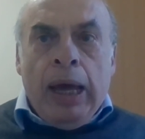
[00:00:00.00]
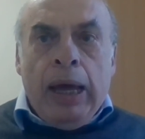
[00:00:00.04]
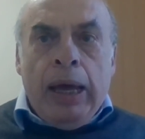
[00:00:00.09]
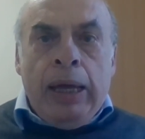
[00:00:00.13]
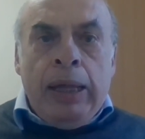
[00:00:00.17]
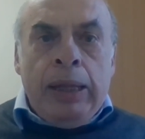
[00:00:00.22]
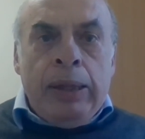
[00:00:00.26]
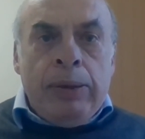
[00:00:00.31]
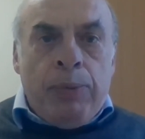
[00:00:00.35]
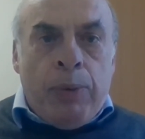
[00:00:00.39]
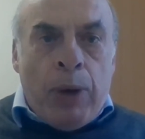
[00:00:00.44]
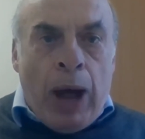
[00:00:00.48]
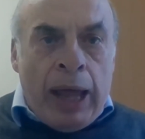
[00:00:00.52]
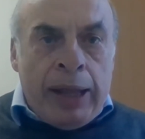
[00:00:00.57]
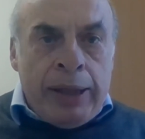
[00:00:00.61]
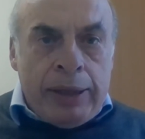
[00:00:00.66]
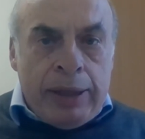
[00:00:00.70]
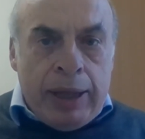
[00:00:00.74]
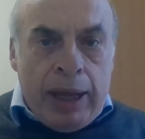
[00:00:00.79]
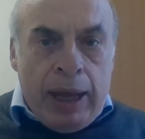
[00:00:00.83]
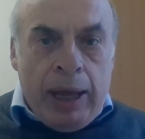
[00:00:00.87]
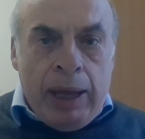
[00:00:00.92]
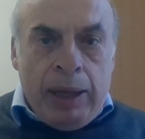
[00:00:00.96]
In
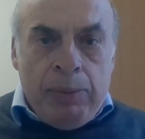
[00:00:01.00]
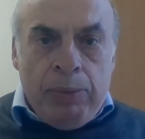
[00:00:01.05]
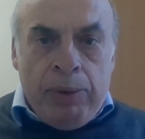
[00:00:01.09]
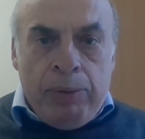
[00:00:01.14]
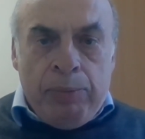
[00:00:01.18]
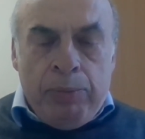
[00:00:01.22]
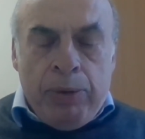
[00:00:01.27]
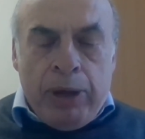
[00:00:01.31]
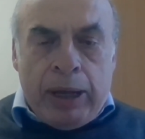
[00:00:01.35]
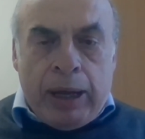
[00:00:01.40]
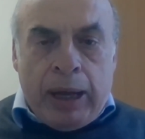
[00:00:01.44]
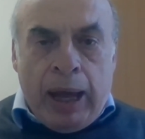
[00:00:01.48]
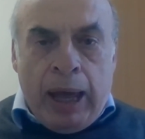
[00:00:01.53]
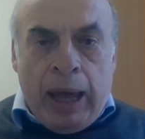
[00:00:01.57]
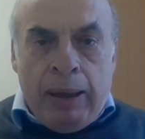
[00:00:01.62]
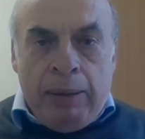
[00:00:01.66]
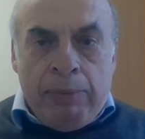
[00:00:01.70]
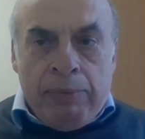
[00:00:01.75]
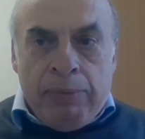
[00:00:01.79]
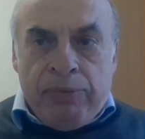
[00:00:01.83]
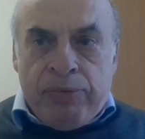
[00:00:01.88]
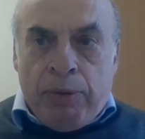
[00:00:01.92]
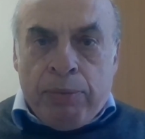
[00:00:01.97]
one day, we
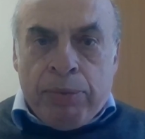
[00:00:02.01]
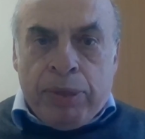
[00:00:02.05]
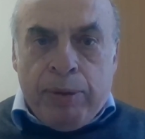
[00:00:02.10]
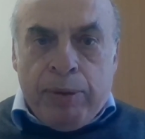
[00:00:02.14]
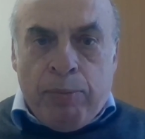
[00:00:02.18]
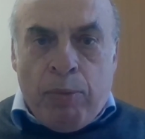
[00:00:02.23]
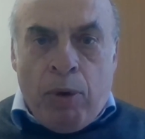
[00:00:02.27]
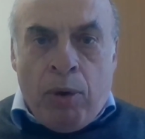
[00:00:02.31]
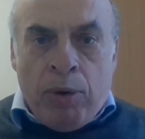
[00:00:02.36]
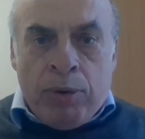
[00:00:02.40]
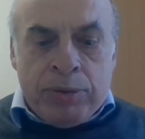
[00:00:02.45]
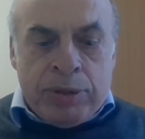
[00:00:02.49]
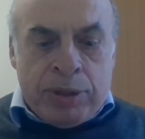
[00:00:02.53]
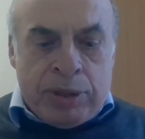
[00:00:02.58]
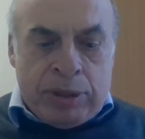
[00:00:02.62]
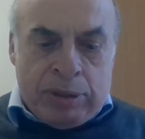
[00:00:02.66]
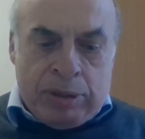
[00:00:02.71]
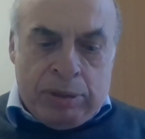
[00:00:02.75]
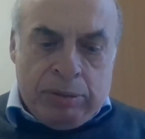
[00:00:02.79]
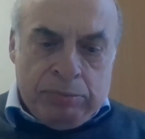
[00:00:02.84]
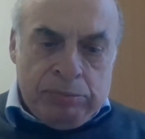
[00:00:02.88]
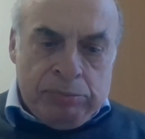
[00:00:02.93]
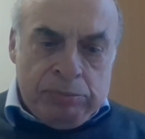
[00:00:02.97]
became from the
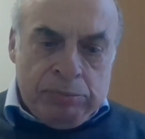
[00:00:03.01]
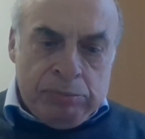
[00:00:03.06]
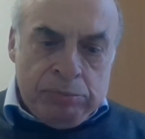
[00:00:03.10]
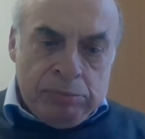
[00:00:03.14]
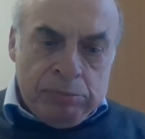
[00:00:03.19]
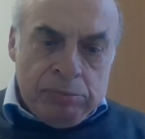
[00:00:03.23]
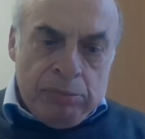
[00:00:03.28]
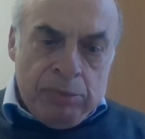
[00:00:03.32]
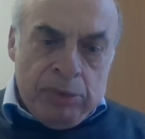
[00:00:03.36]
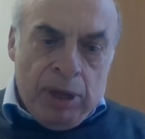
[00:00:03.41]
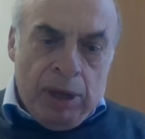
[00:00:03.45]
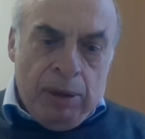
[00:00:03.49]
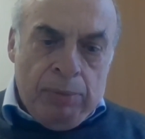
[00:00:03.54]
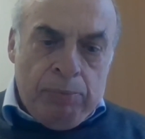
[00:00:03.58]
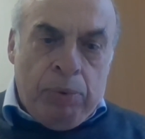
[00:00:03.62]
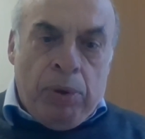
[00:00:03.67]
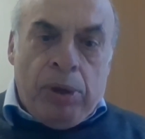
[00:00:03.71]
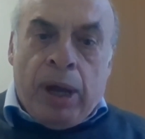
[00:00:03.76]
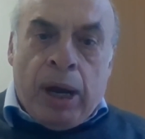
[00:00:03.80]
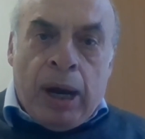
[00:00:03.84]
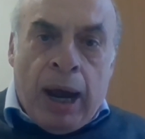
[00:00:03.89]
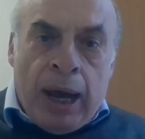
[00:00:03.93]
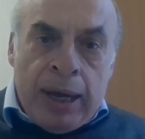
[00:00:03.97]
most
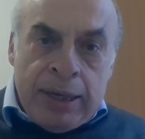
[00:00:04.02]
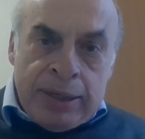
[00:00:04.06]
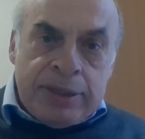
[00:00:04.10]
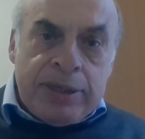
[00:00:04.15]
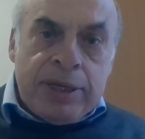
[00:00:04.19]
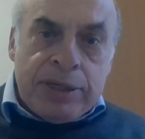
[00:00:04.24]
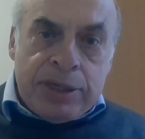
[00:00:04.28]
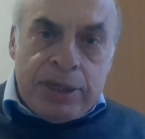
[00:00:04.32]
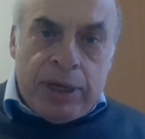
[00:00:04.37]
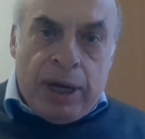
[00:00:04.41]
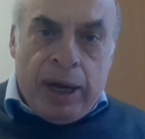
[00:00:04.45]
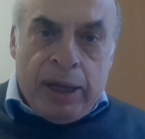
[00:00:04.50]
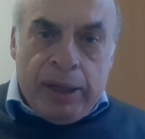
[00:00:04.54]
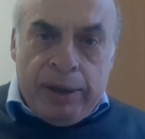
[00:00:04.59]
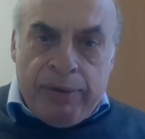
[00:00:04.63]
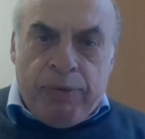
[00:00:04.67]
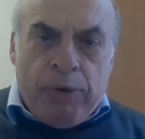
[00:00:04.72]
polarized society.